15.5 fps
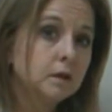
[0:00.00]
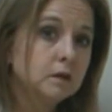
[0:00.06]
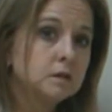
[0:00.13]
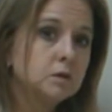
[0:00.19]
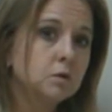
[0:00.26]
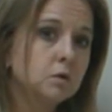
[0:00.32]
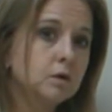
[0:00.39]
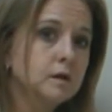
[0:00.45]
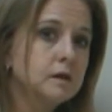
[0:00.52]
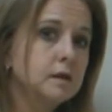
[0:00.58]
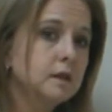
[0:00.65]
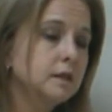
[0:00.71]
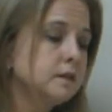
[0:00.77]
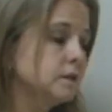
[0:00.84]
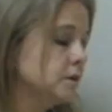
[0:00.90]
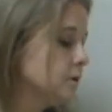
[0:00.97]
So
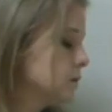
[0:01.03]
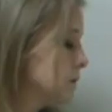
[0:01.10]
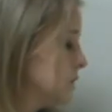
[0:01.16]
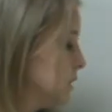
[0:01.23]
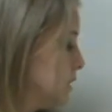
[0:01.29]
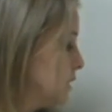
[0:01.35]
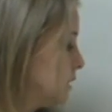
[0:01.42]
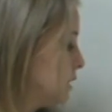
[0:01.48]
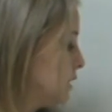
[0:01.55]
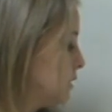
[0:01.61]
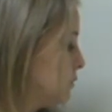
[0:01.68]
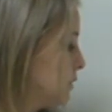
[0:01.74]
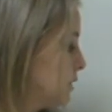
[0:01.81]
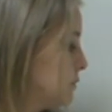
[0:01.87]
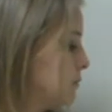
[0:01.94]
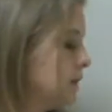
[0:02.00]
organize those in a
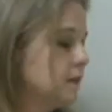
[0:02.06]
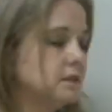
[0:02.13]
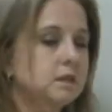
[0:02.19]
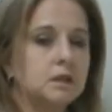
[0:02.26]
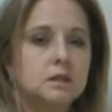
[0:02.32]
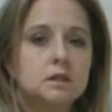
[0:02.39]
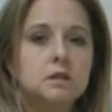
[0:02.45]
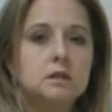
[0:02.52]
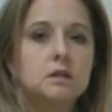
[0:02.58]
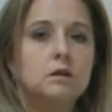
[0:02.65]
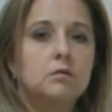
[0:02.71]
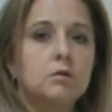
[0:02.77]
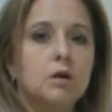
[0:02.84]
way that makes sense to you,